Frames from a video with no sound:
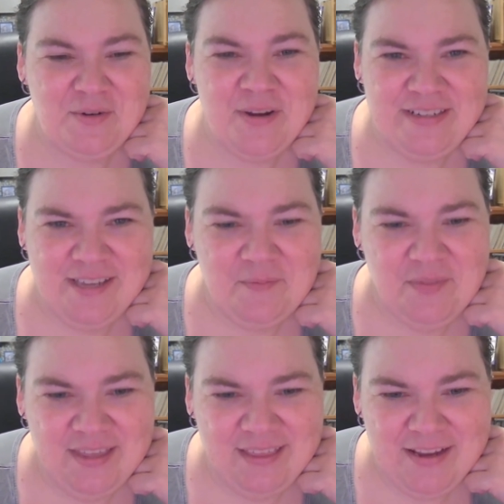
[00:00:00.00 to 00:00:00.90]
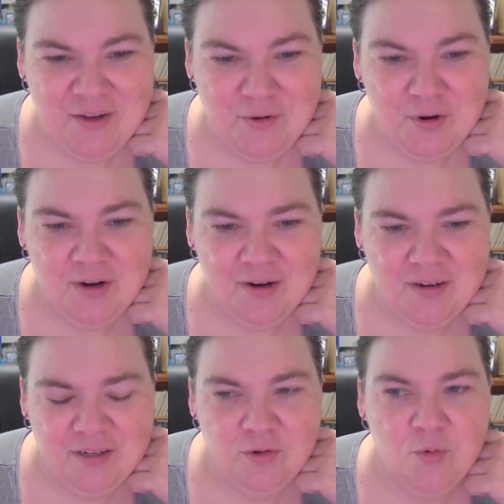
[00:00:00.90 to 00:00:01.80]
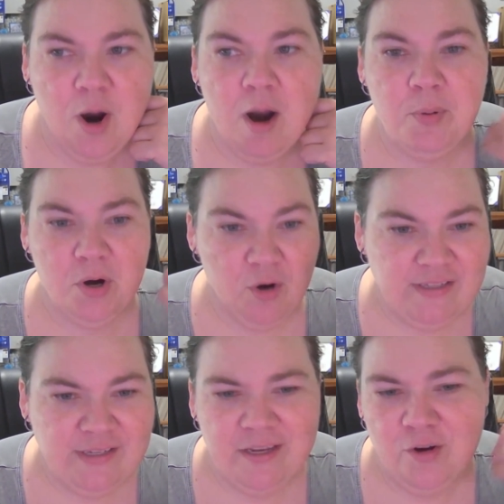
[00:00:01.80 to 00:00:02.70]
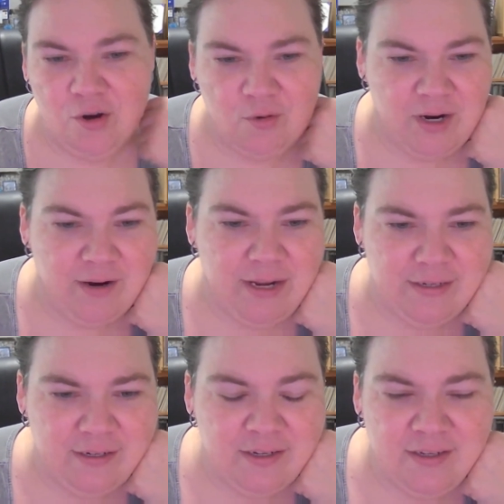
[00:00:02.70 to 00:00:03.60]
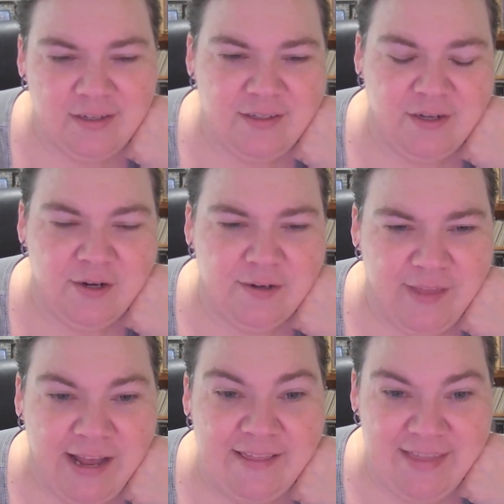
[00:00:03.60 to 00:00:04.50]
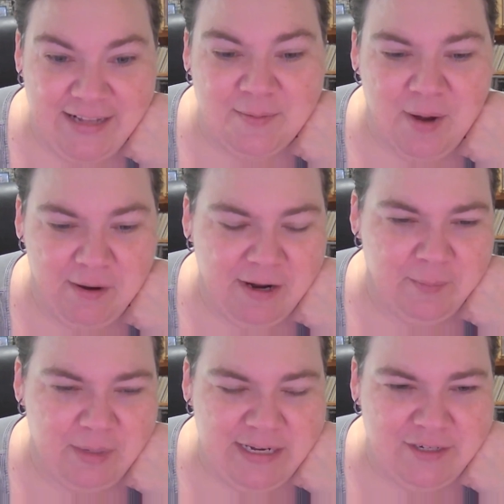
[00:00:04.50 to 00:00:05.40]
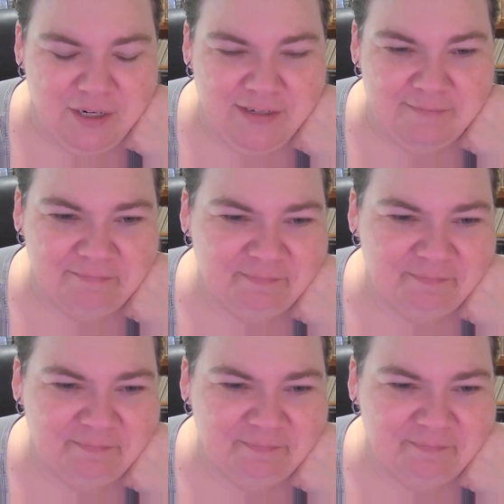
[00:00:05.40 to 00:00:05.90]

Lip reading: is doing something that you are progressing your career in. So that's my recommendation.